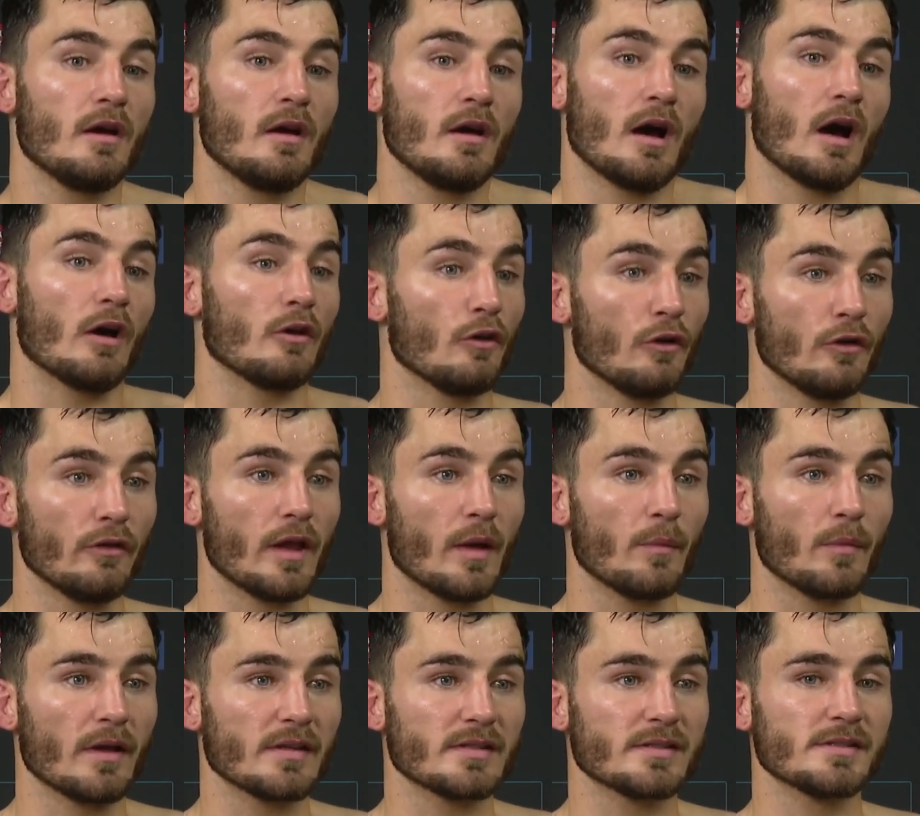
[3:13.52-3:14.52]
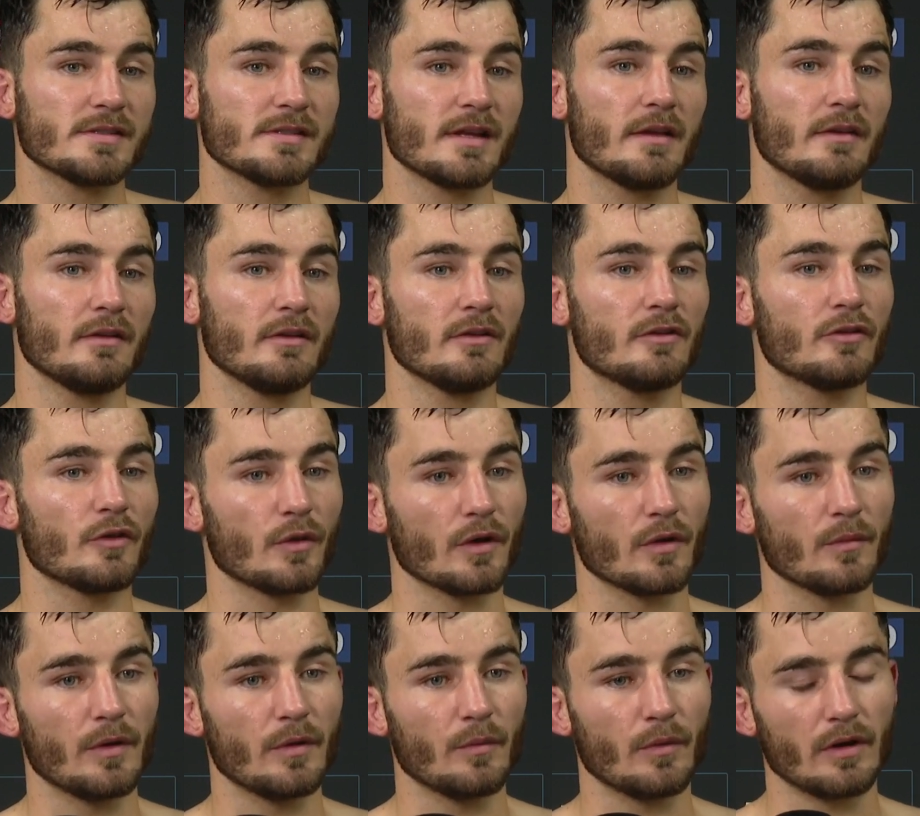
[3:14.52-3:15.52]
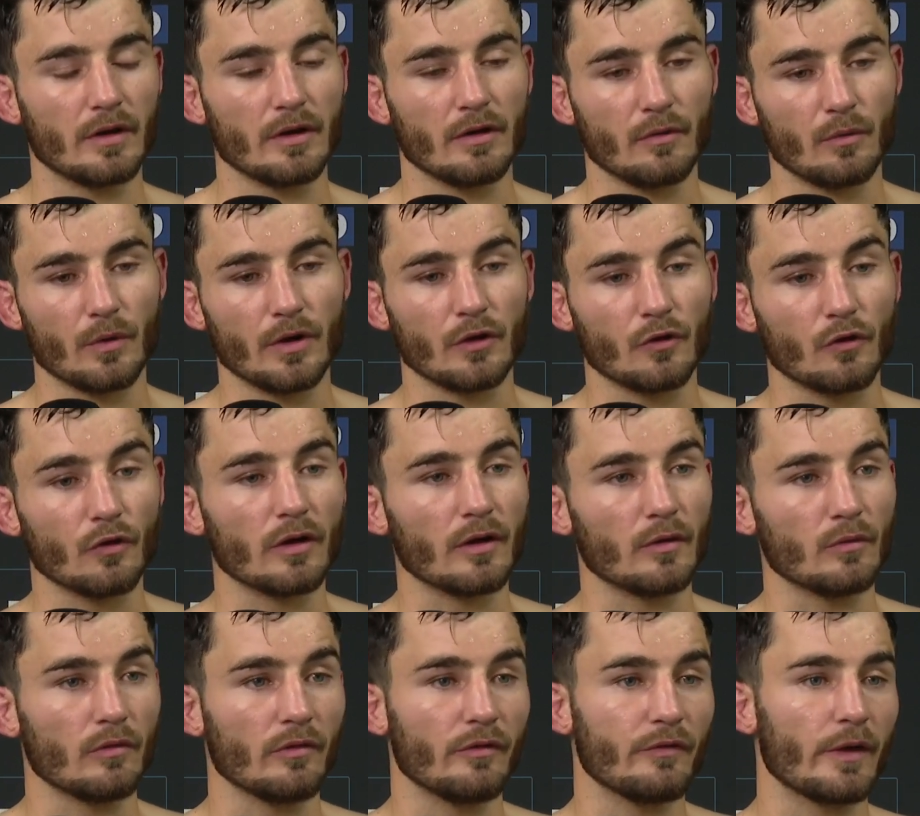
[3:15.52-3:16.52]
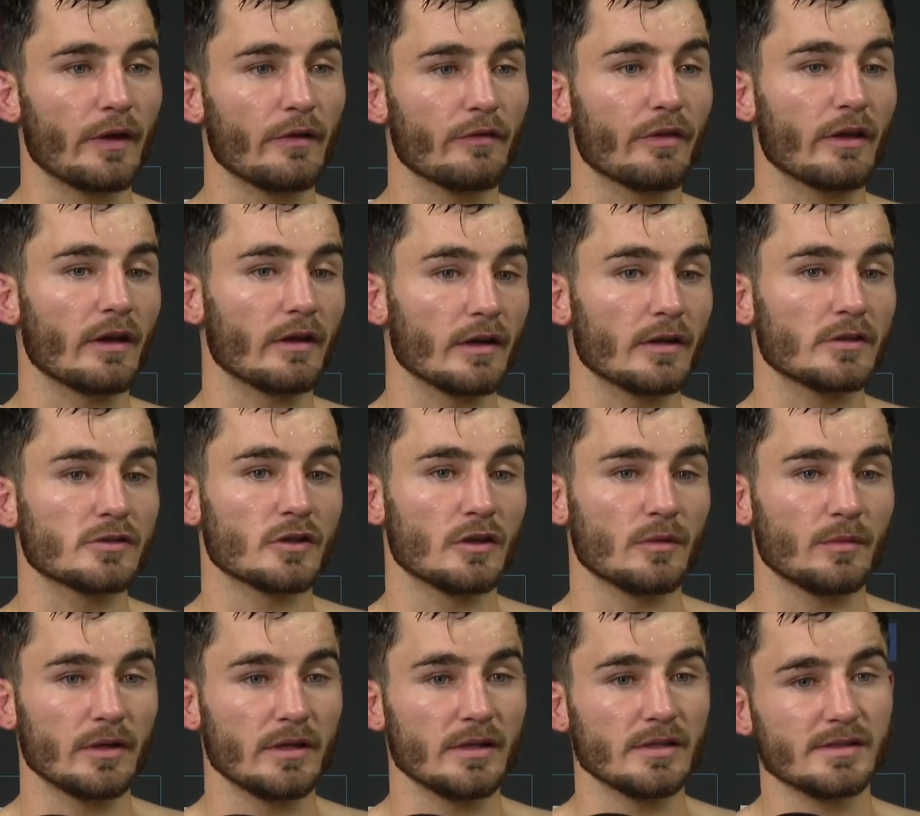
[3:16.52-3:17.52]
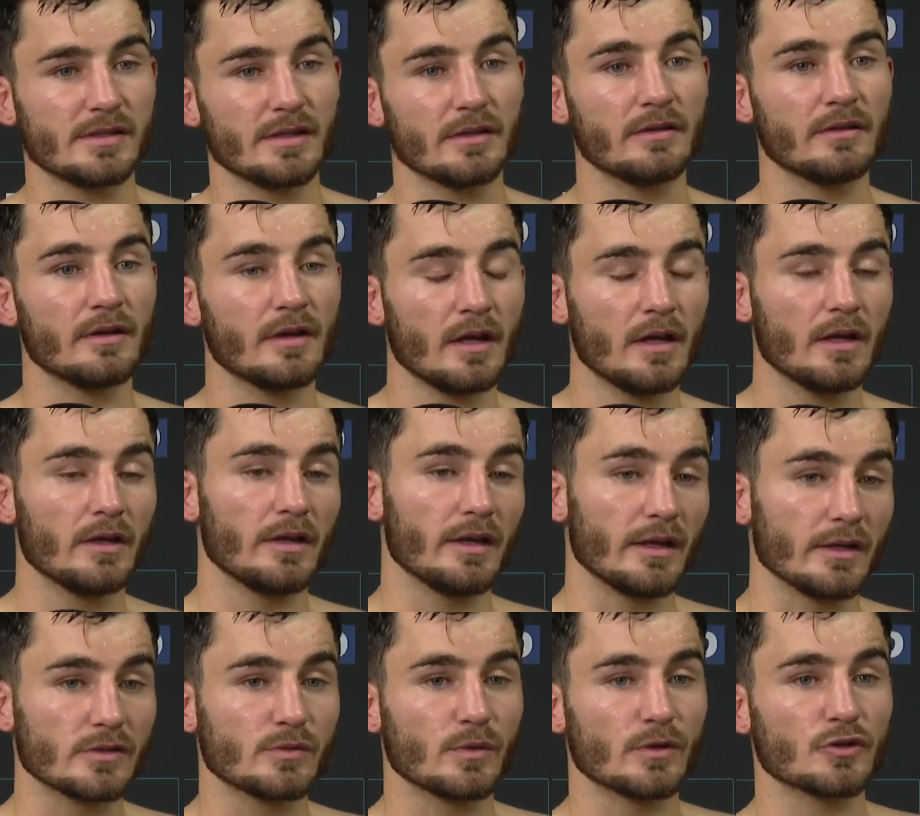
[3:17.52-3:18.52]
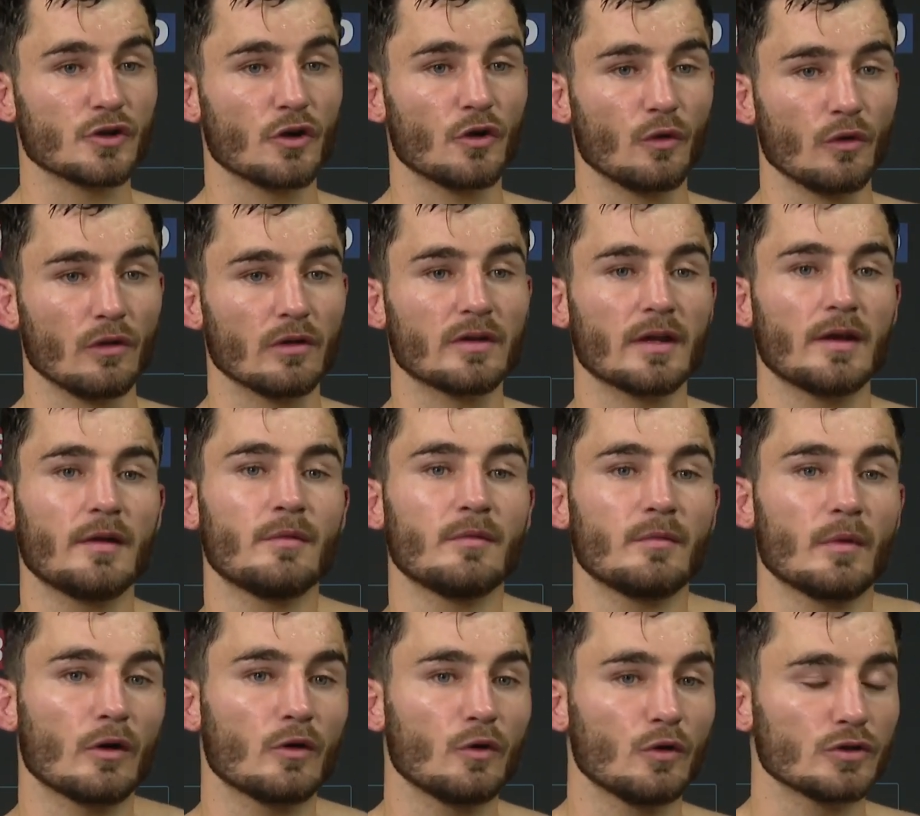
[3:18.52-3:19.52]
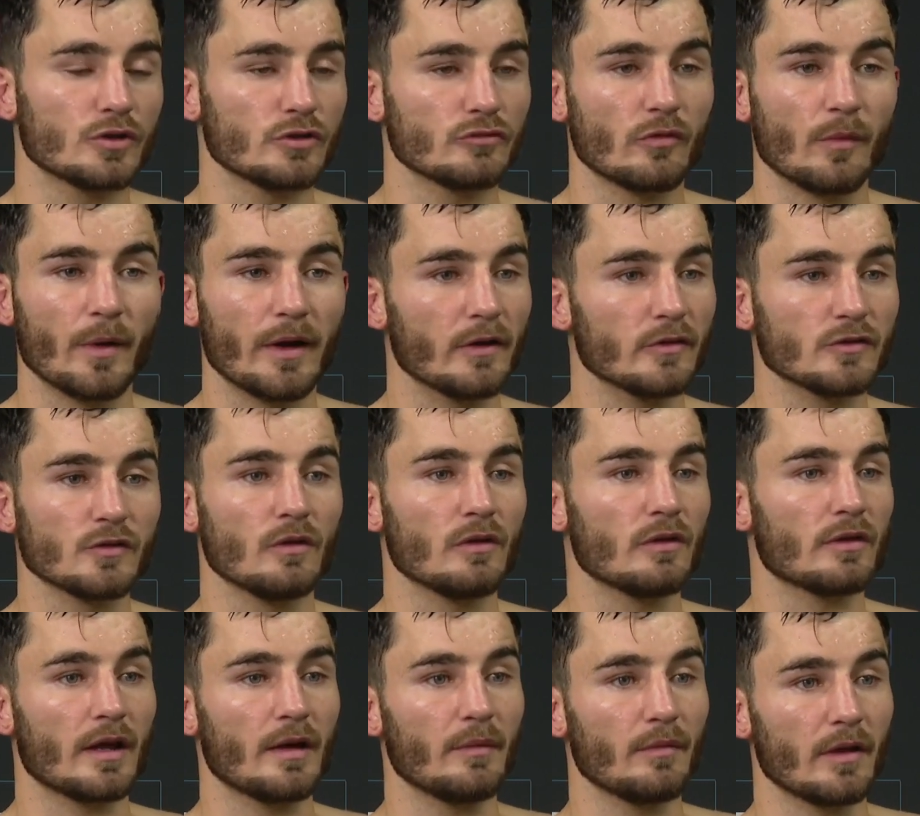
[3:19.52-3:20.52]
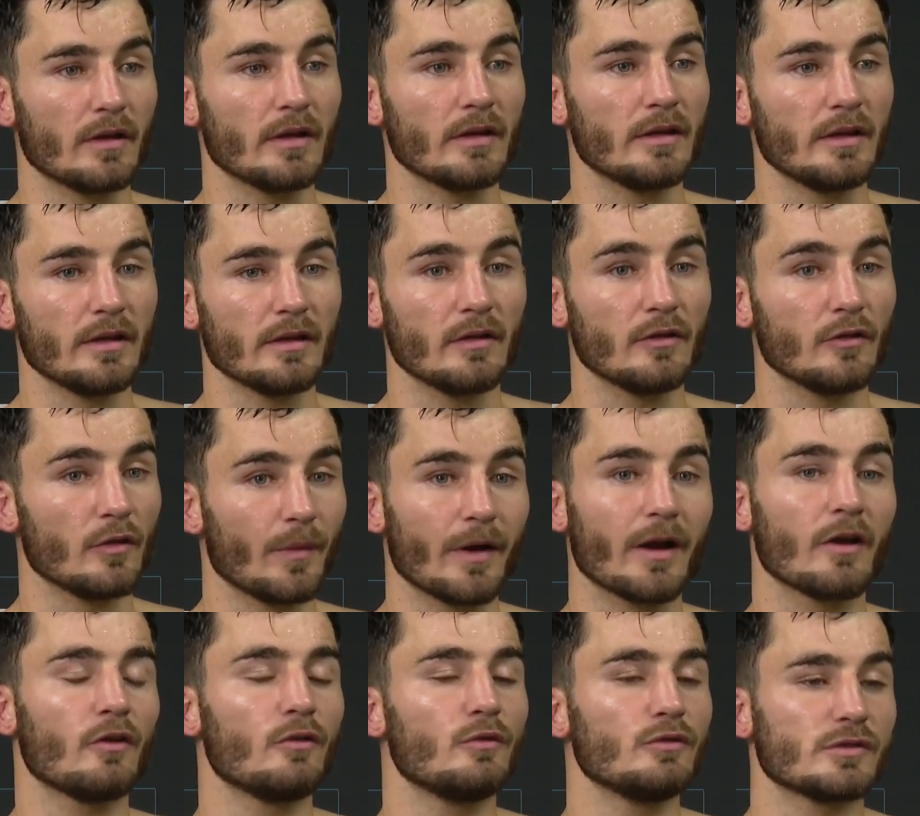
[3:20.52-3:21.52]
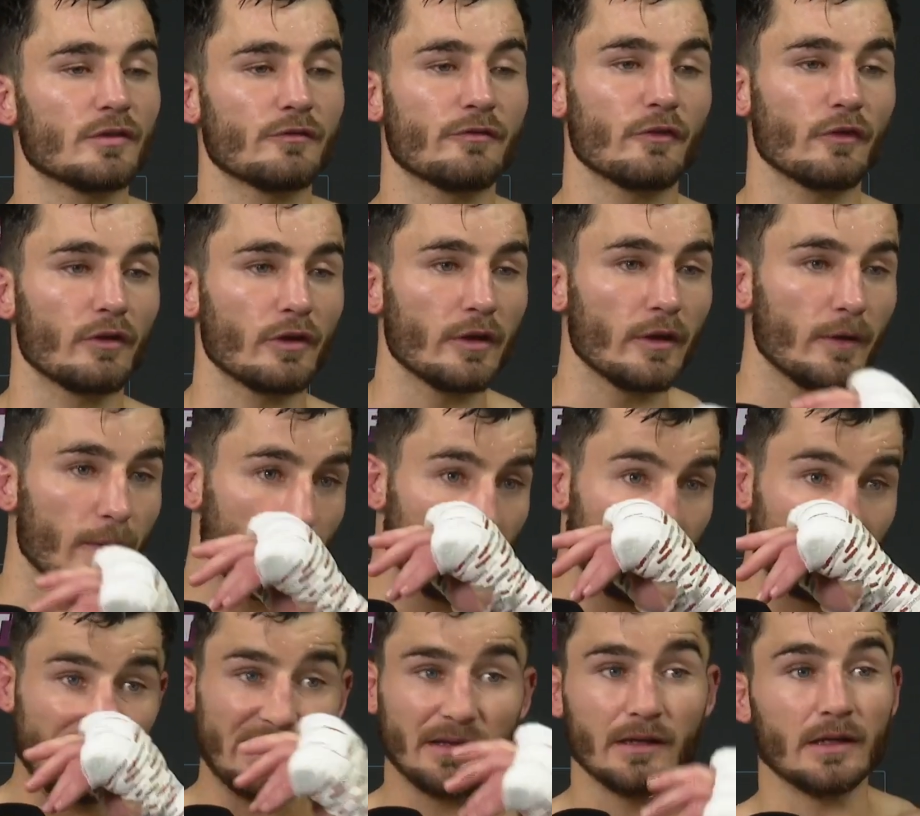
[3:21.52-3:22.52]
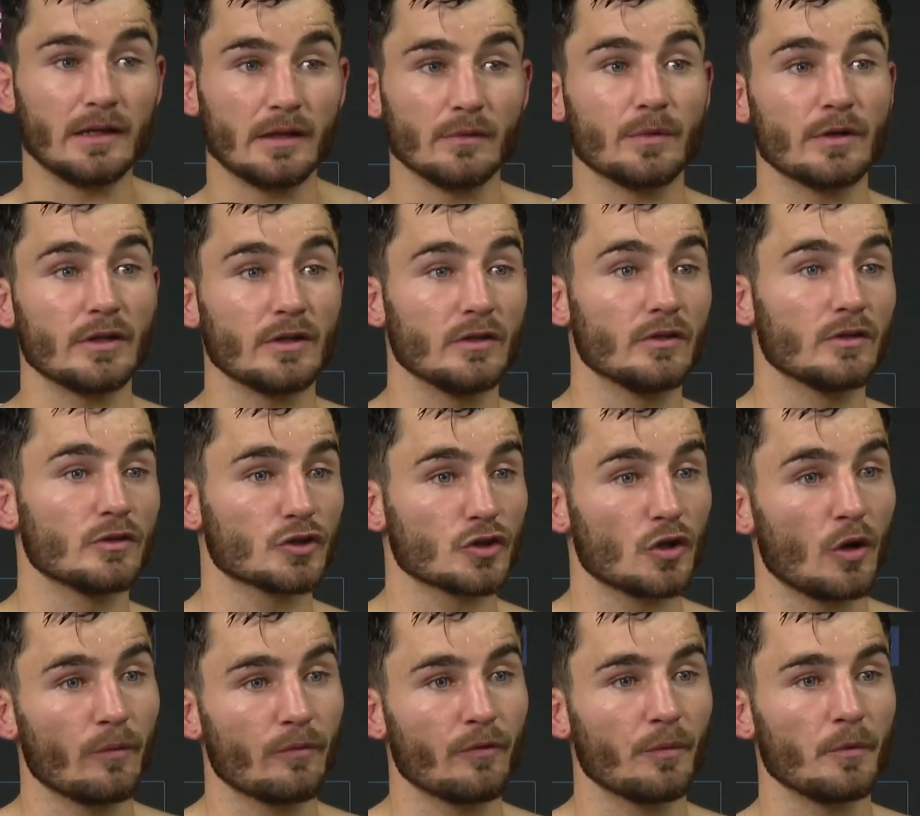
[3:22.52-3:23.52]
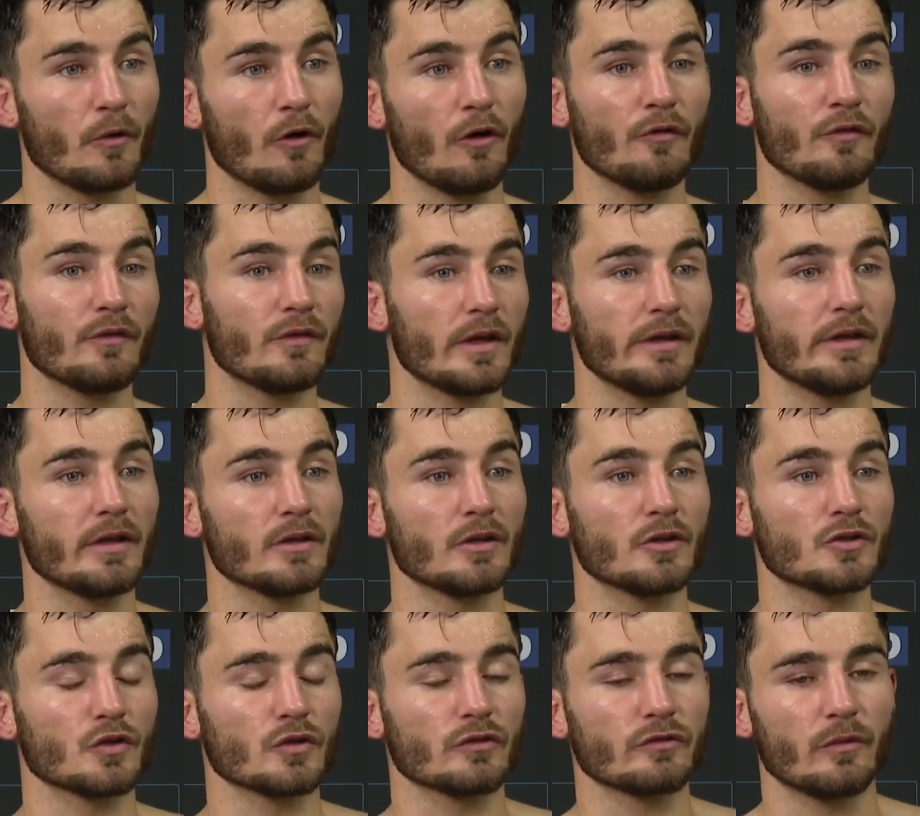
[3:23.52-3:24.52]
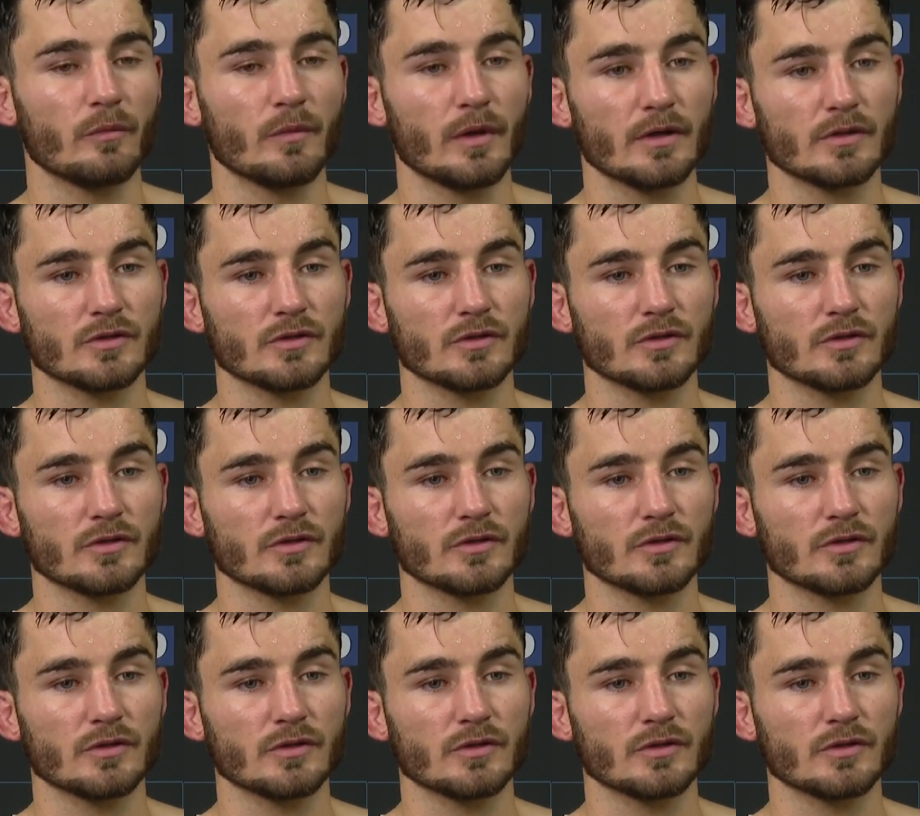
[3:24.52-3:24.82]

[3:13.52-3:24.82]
I learned them lessons then, do you know what I mean? When you're going into a fight thinking it's going to be easy, and you need to switch on all the time, and my coaches remind us all the time that you need to, no matter who's in front of you, you need to be sharp from the off, and then you can adjust from there.